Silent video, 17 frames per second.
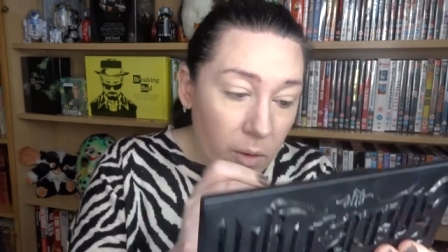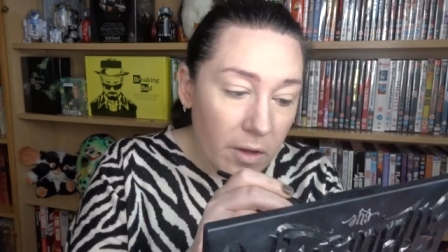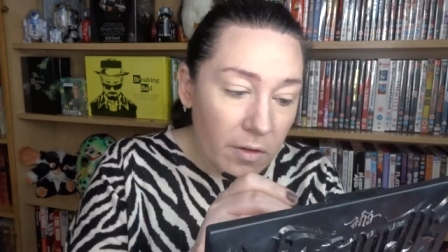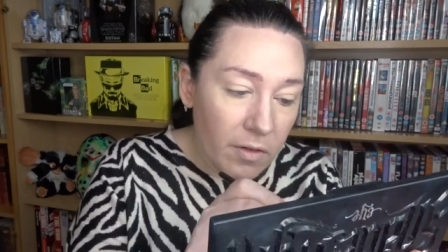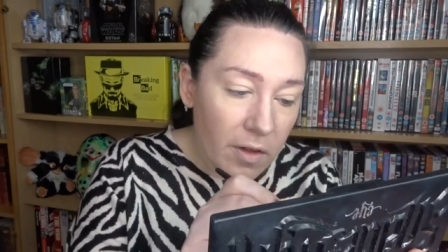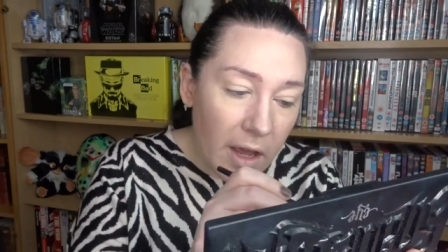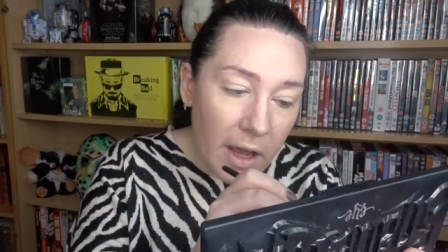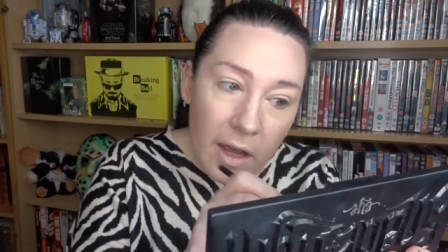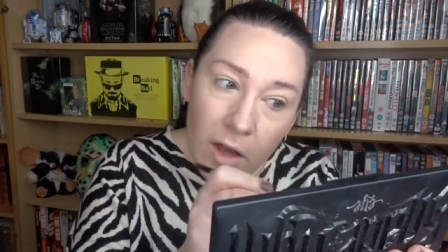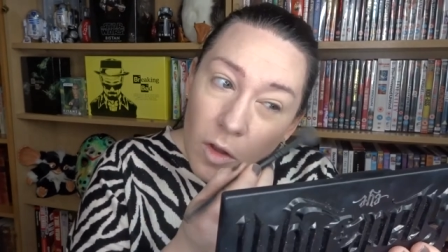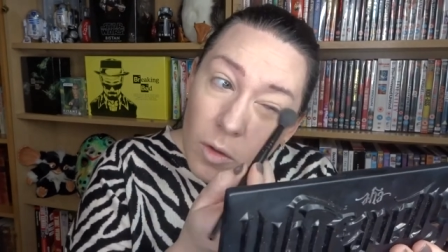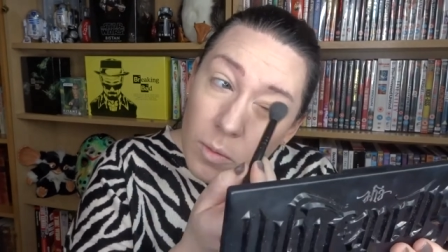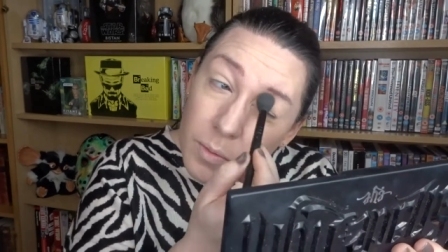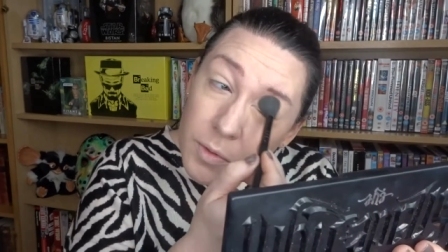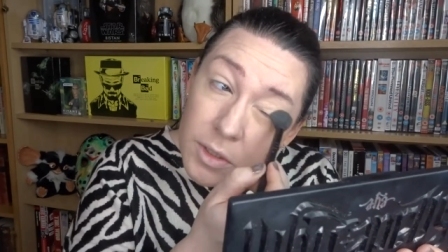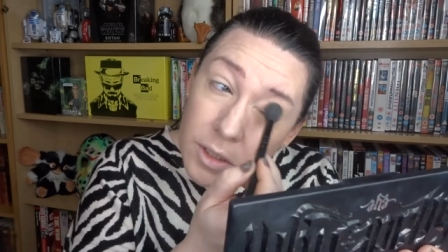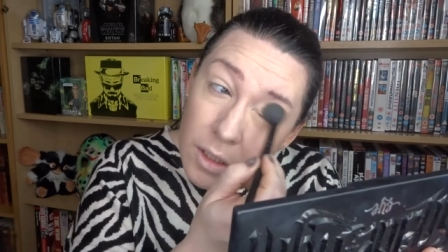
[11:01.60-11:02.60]
if it
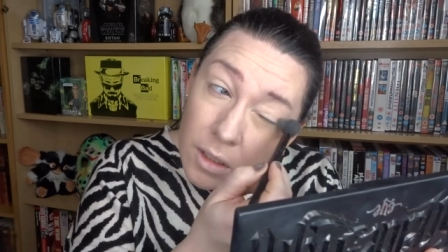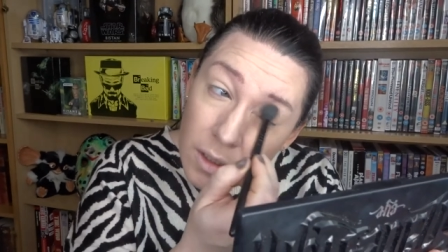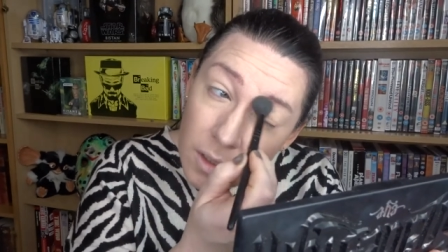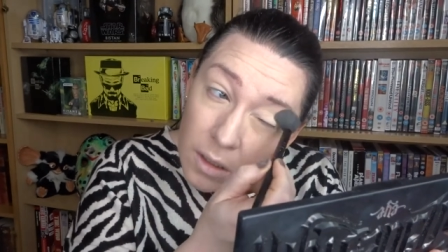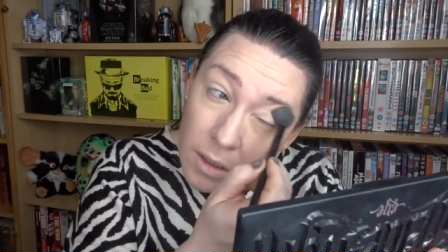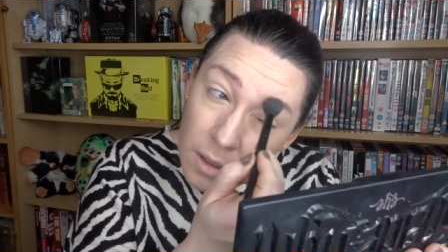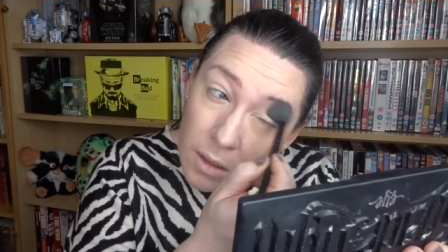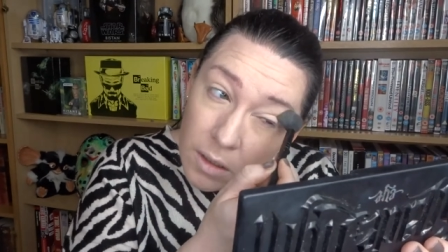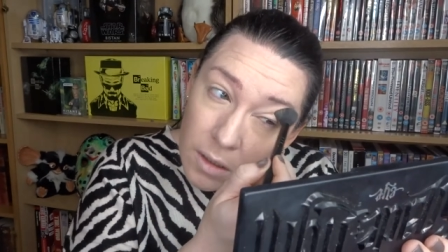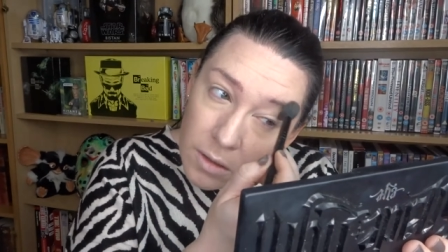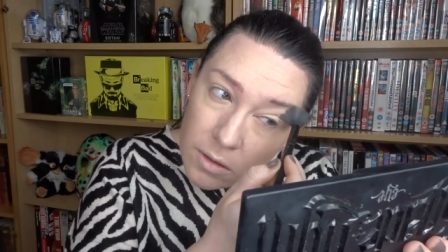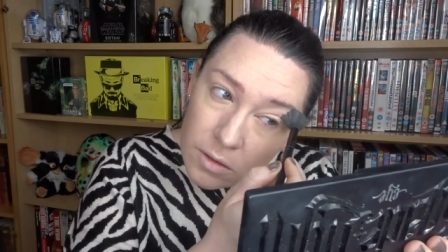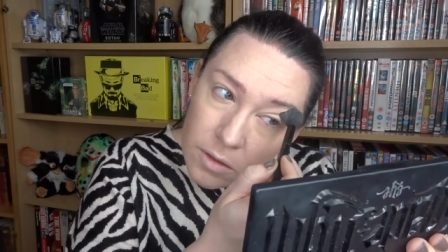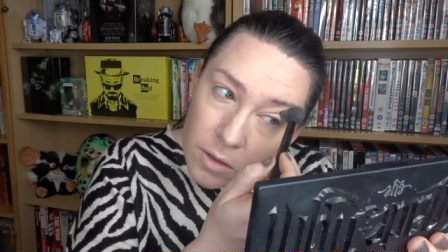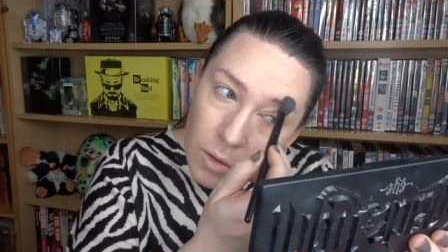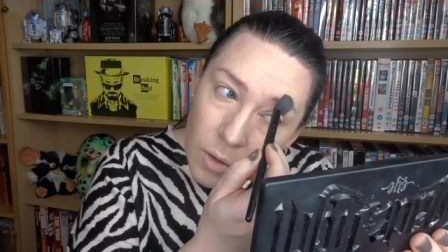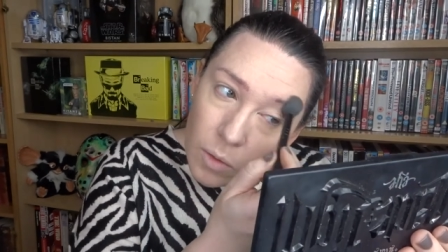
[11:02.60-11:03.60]
helps
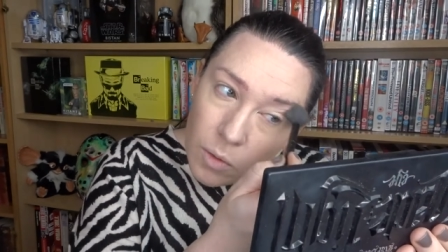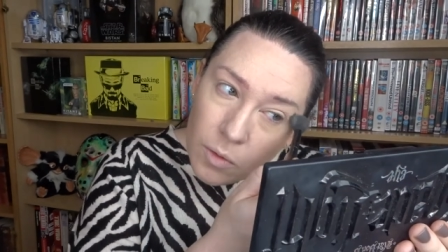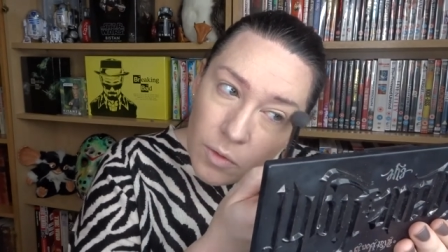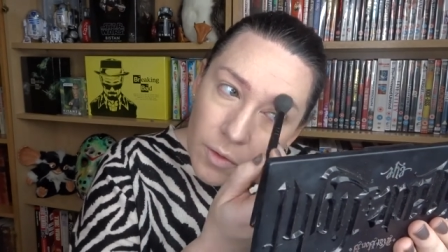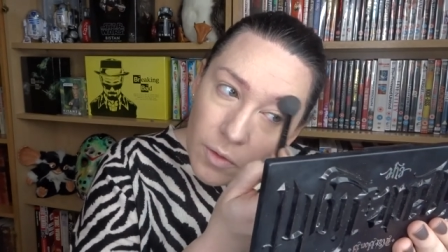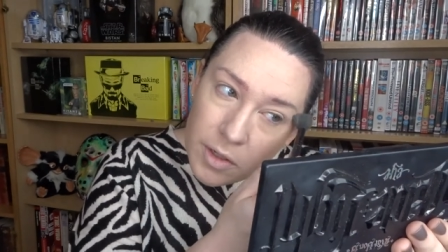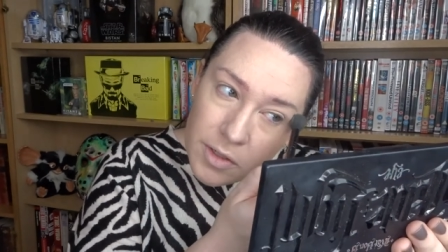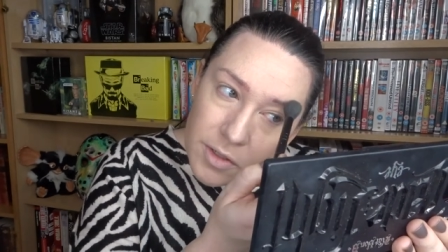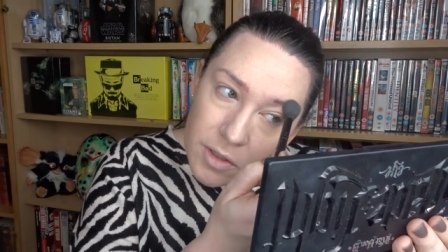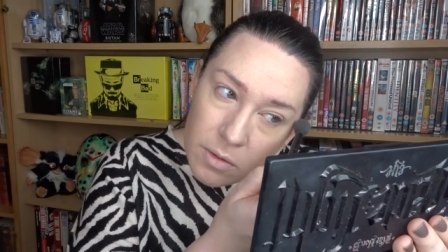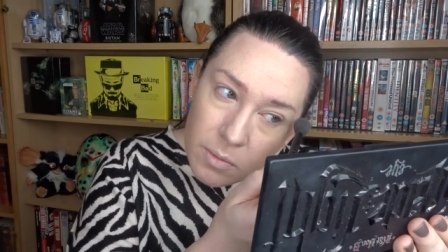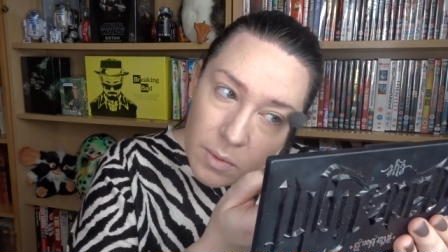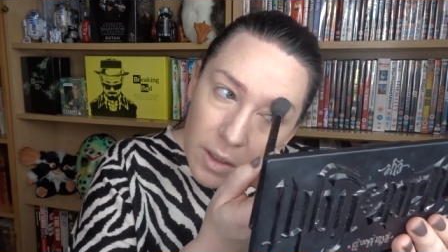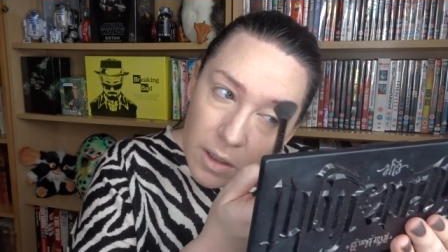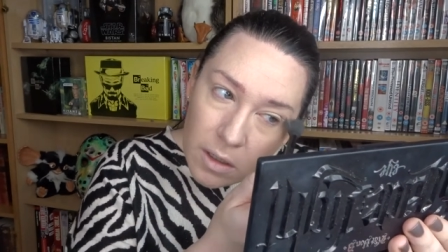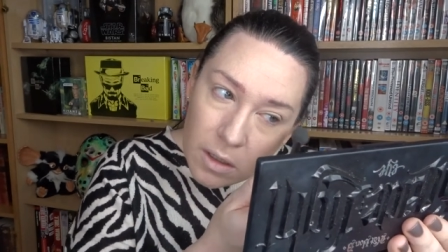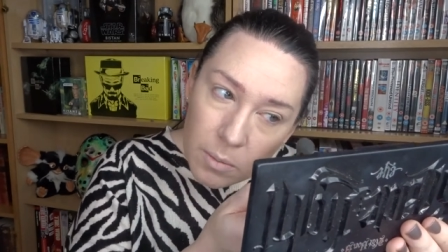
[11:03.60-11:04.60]
to hold the rest of the
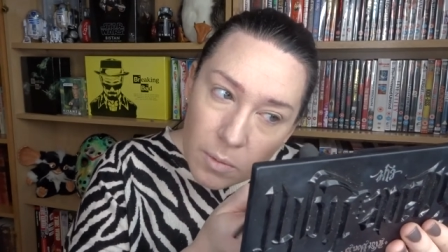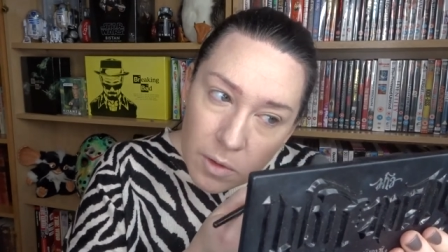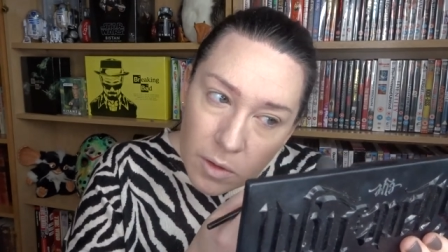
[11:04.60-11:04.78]
makeup.